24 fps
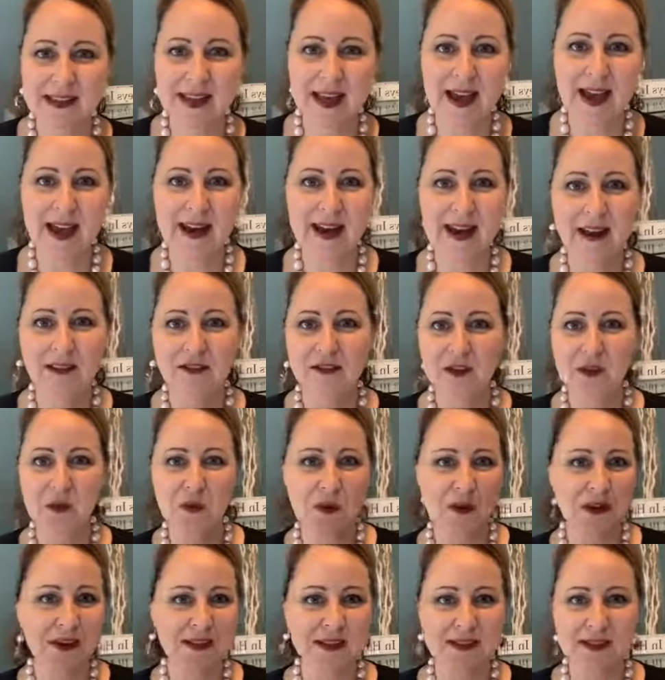that
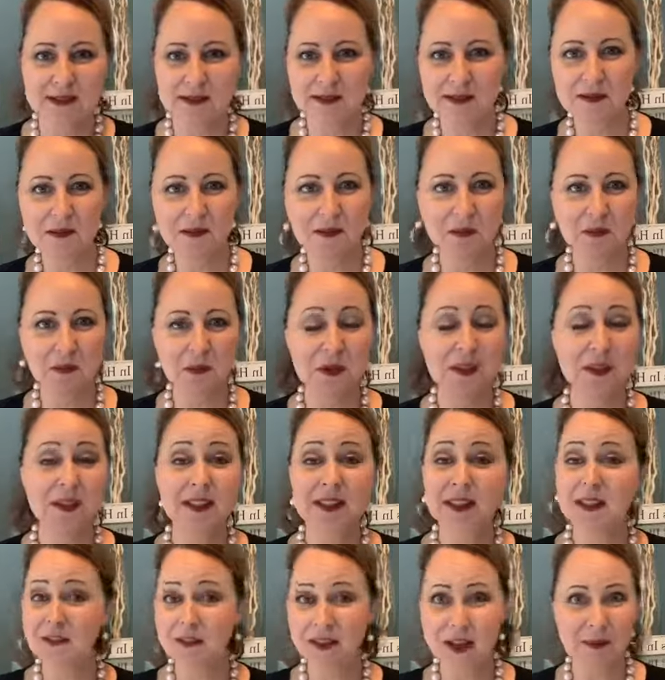everyone
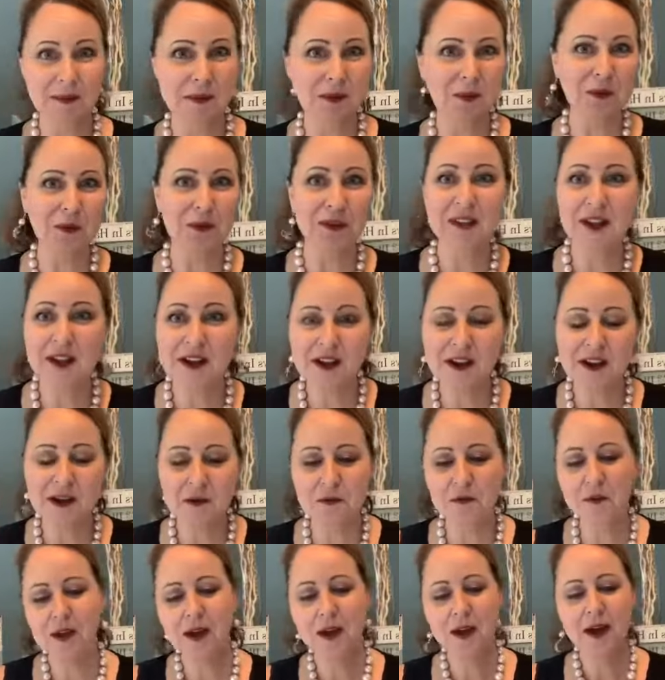in the family will
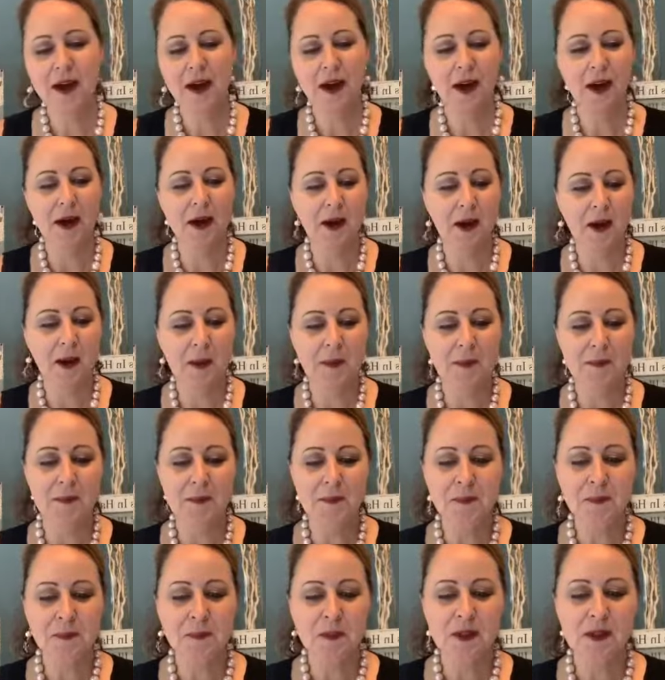love.
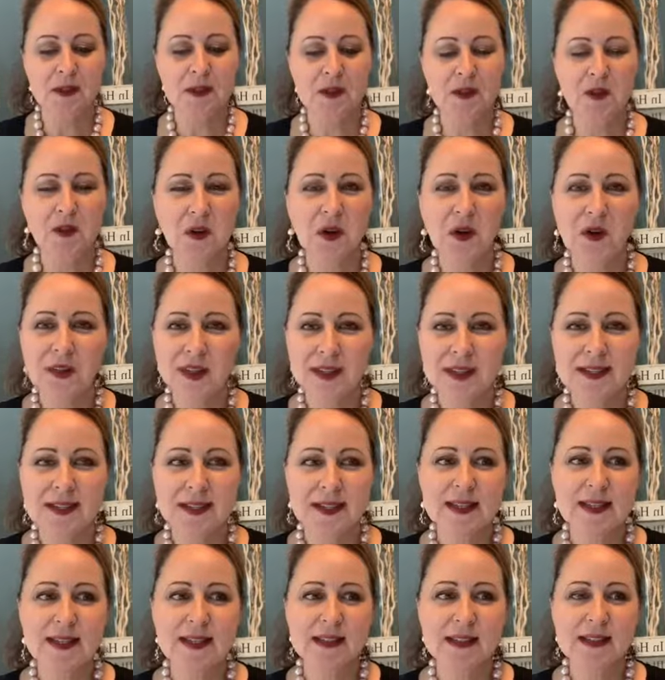So the whole
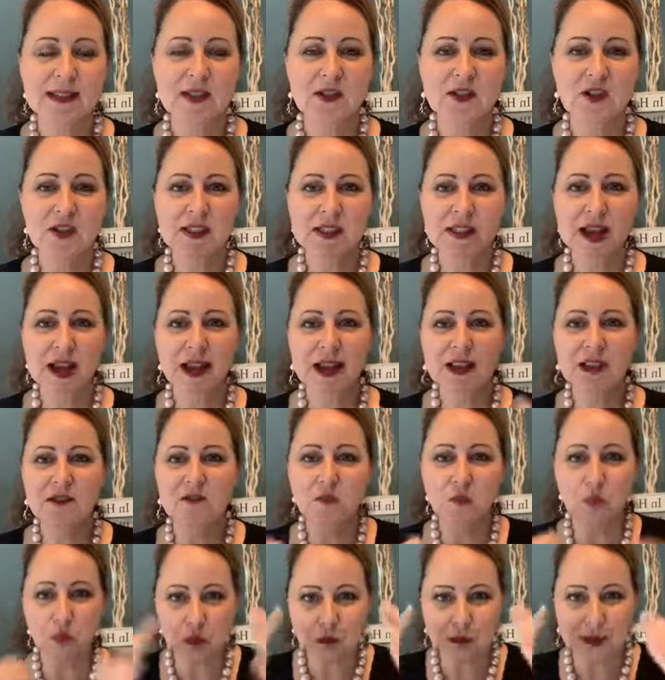idea is to just kind
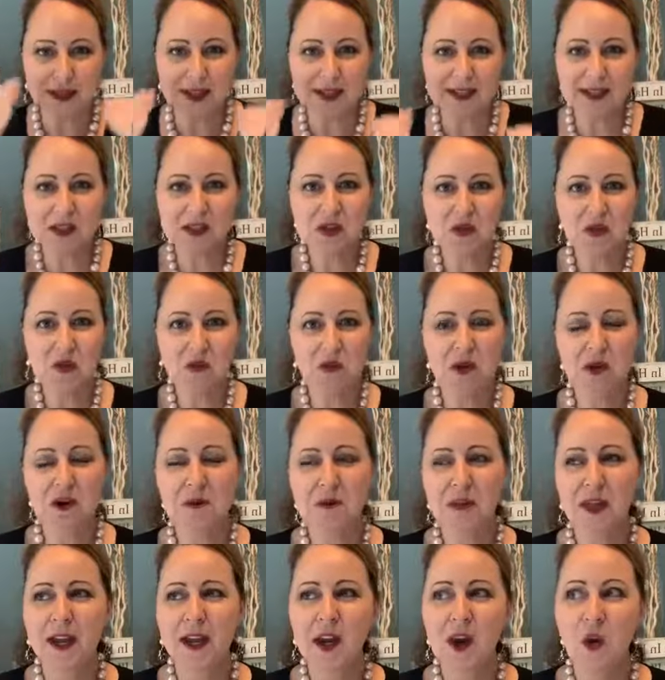of
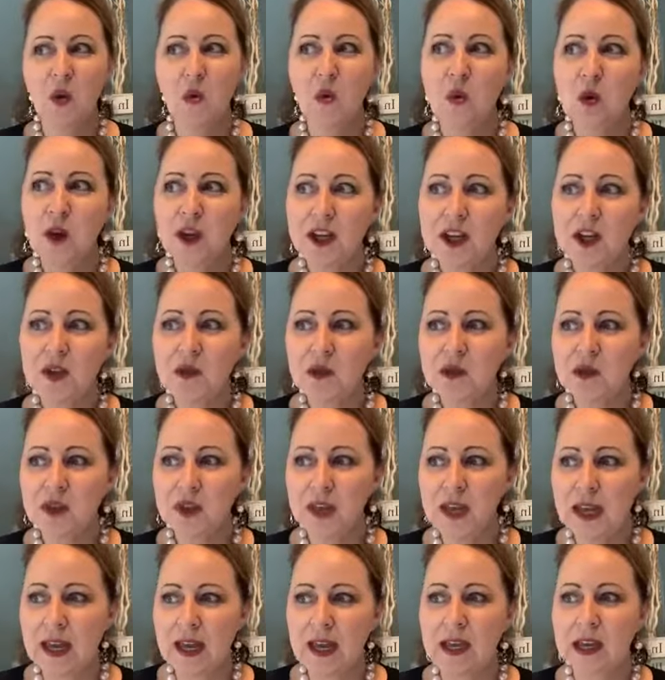brainstorm, like, what do you
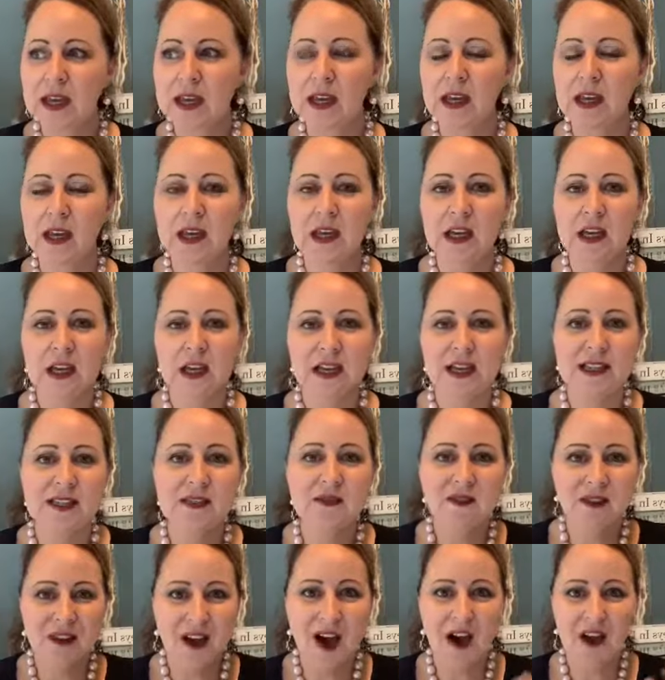think
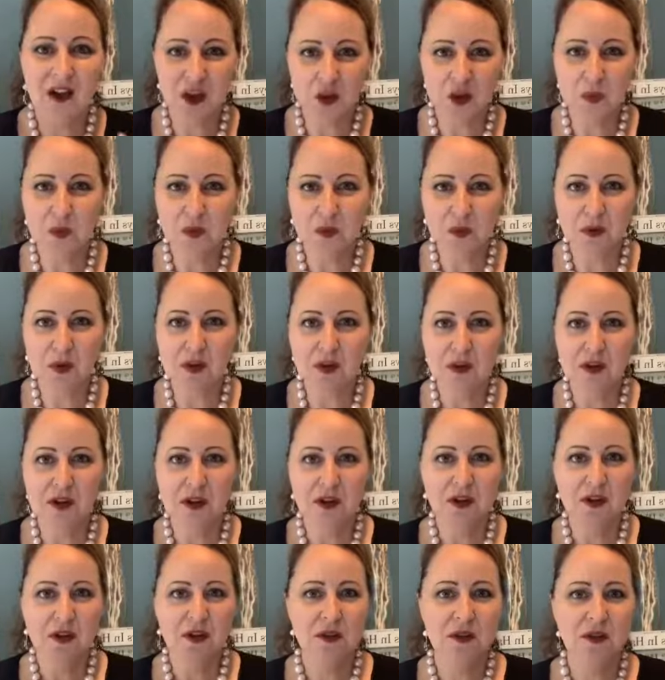is
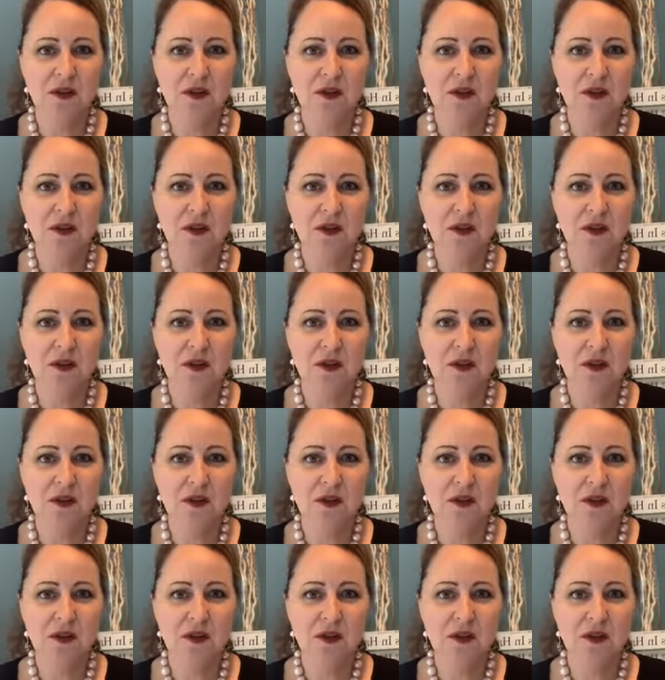valuable